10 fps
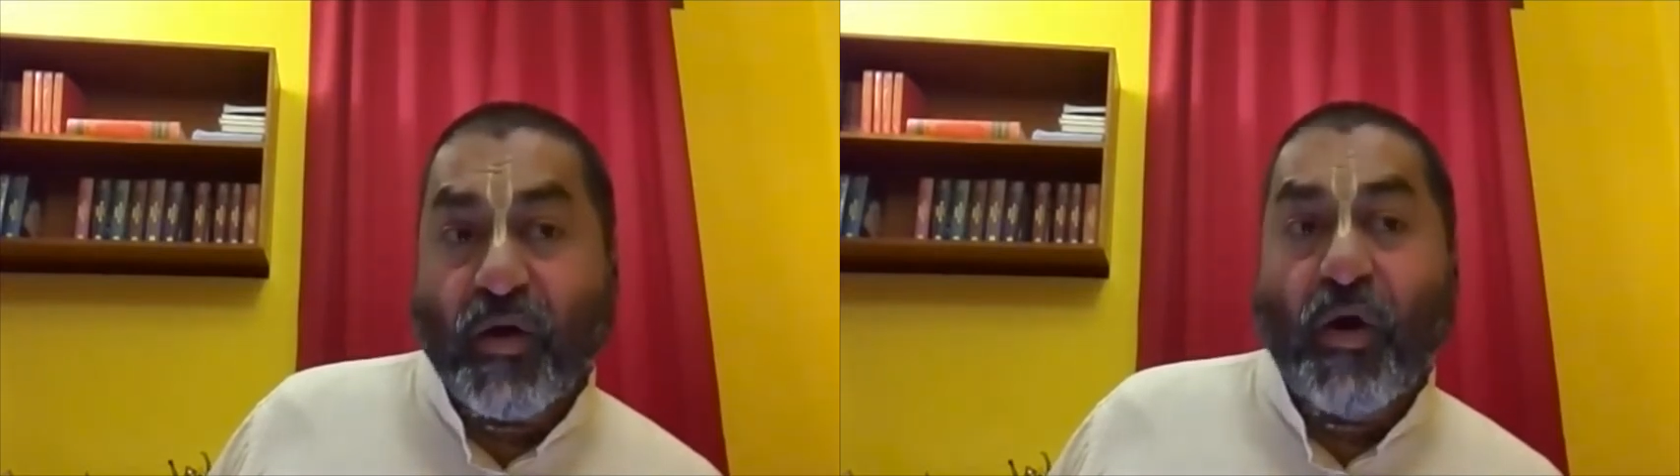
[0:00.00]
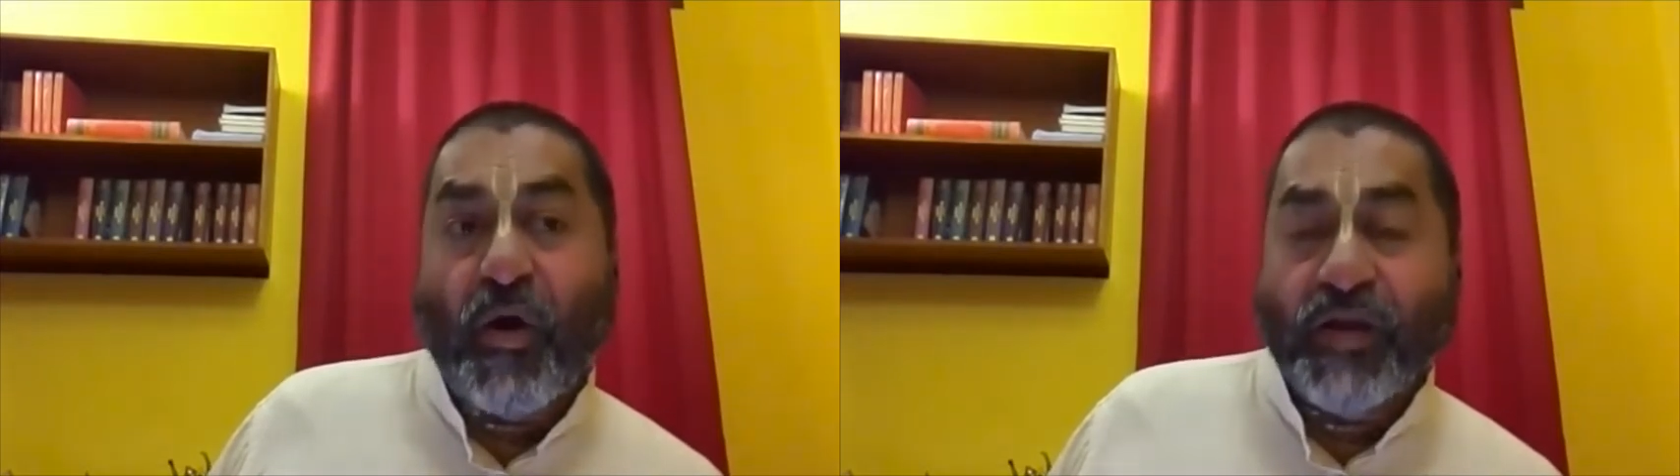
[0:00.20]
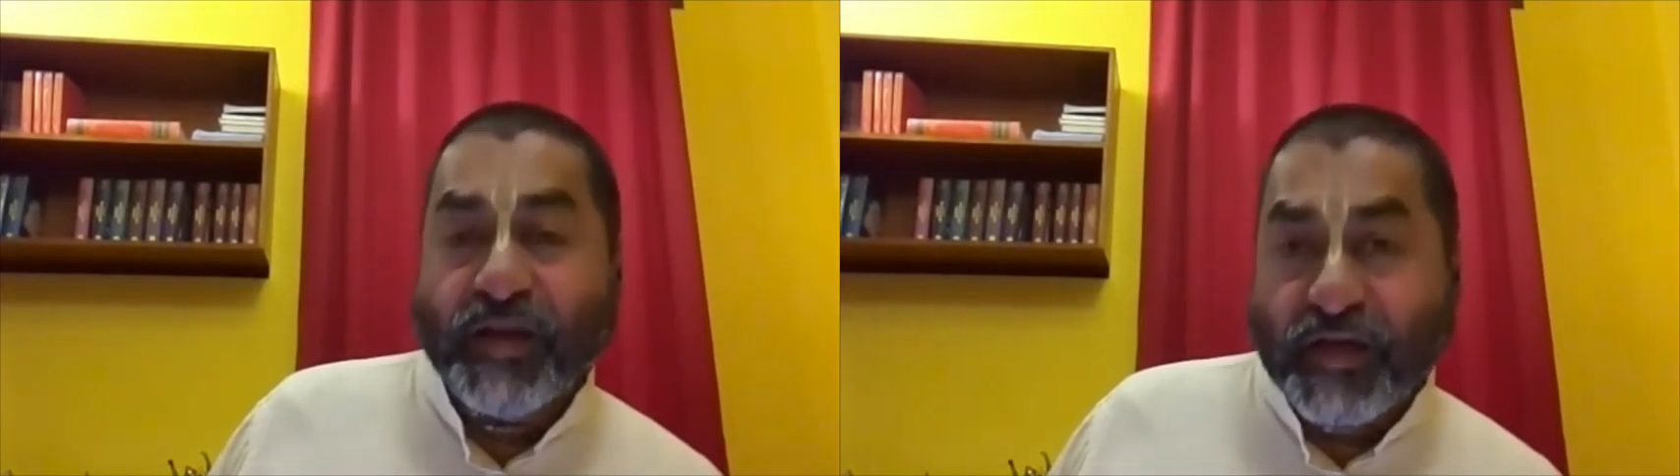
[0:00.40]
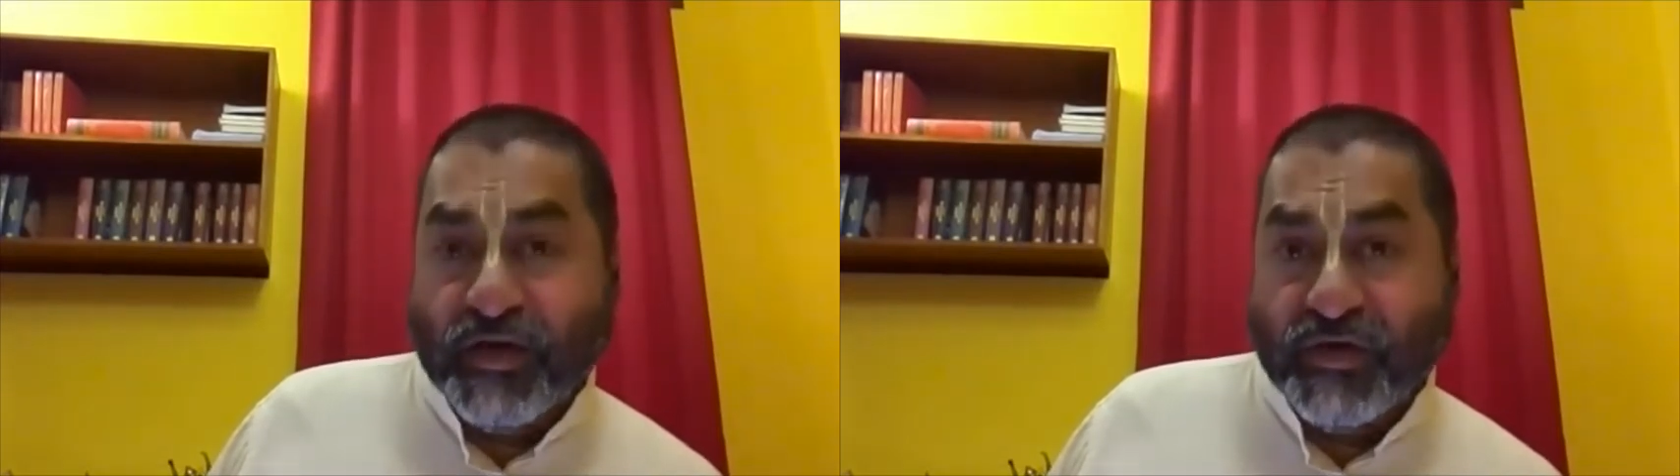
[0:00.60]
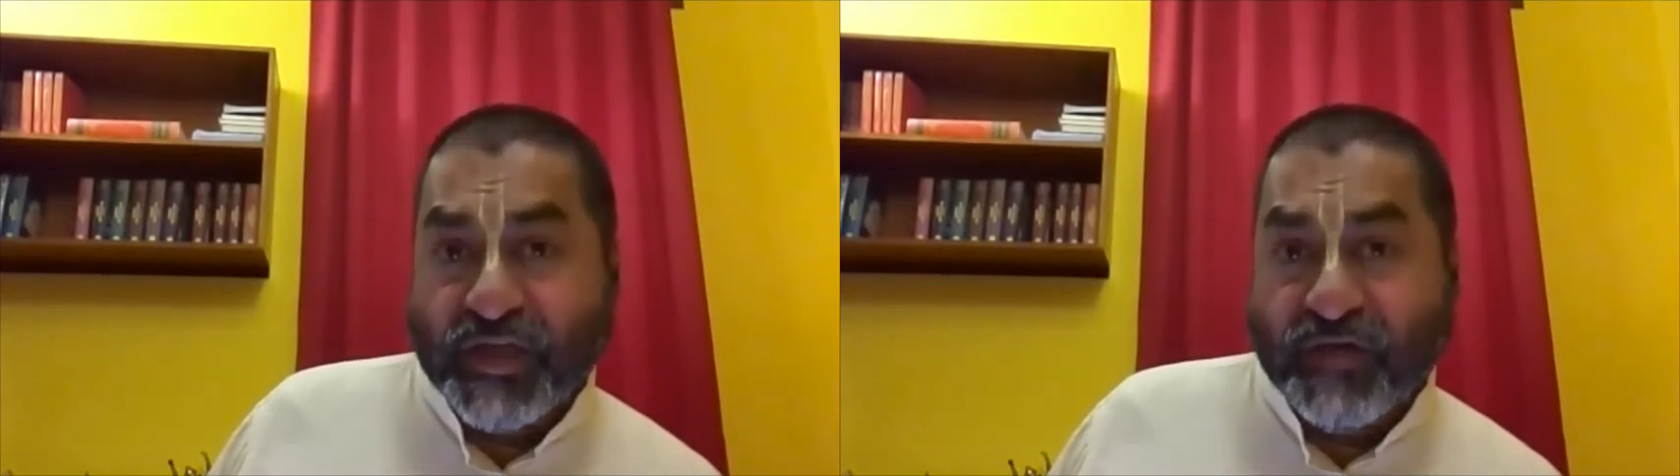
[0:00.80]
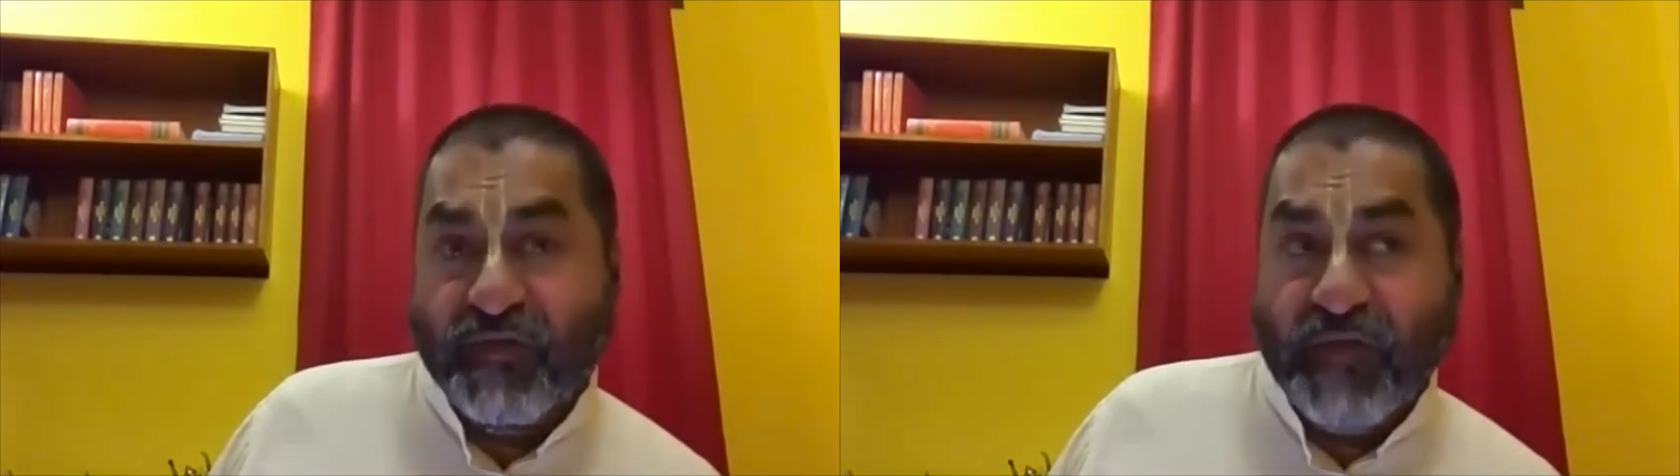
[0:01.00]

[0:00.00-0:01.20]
all-inclusive of